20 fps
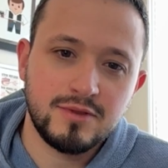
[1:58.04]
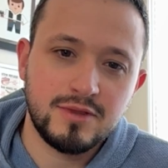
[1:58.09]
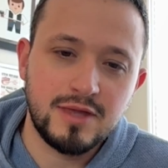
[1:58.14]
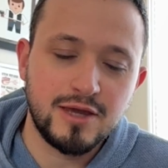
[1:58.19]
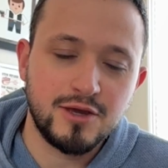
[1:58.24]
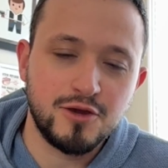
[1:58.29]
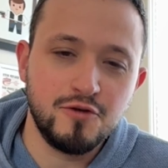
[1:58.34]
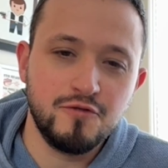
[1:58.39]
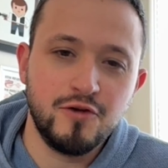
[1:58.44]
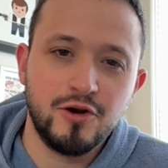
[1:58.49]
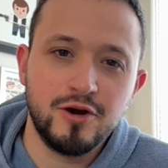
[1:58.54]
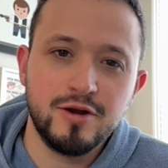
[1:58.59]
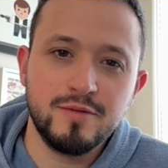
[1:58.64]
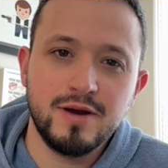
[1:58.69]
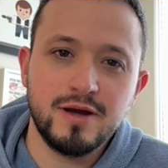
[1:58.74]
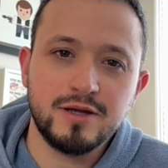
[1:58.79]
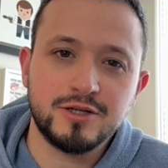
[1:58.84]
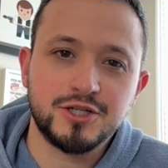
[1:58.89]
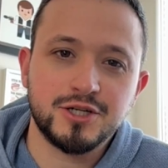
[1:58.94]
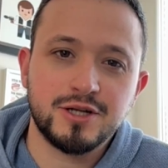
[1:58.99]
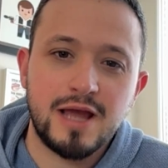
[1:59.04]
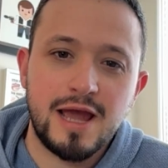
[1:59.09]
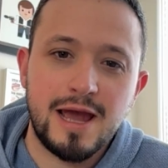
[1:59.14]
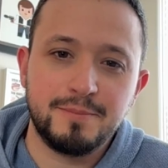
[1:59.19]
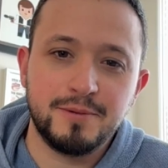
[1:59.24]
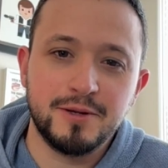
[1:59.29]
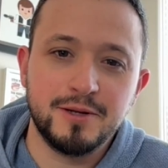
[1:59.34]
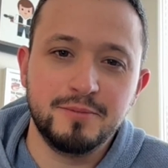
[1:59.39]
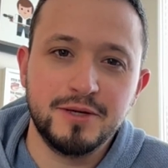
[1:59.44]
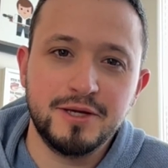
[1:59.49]
Thank you very much.
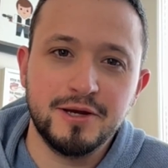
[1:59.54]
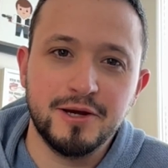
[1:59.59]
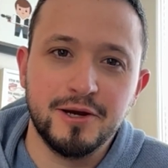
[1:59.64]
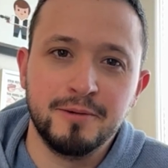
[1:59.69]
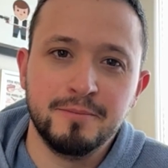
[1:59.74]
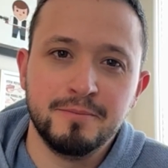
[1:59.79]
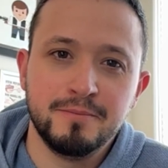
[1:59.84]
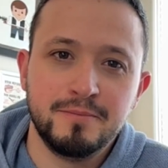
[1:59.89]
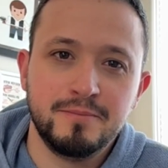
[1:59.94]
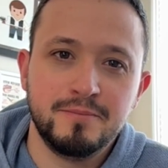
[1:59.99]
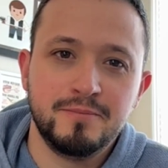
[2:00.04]
Happy to be here.